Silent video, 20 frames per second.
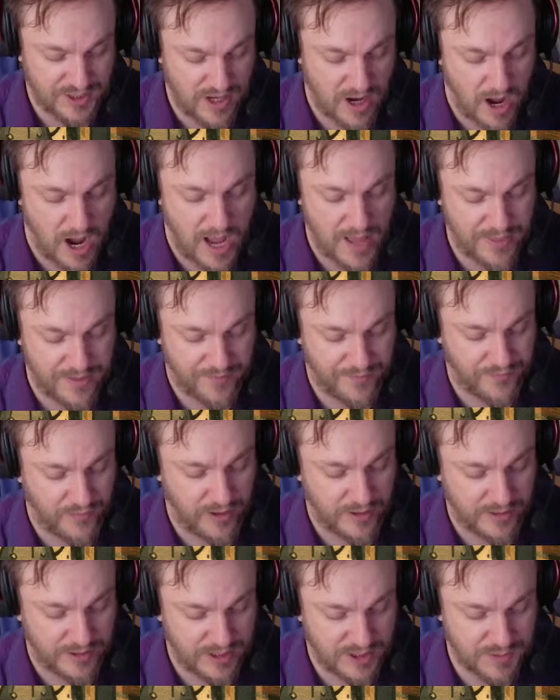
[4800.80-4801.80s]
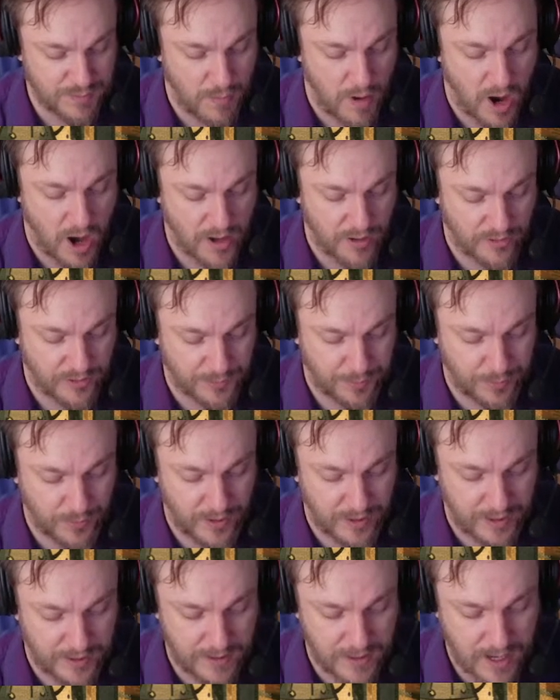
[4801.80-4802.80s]
not the friendliest model to
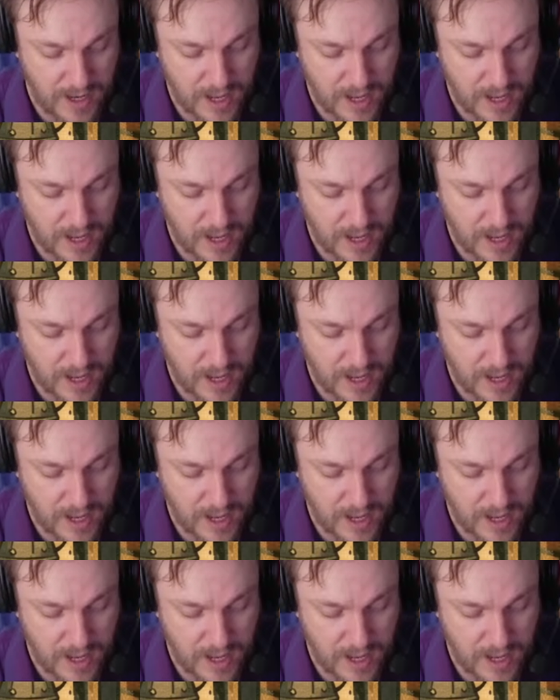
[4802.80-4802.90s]
print.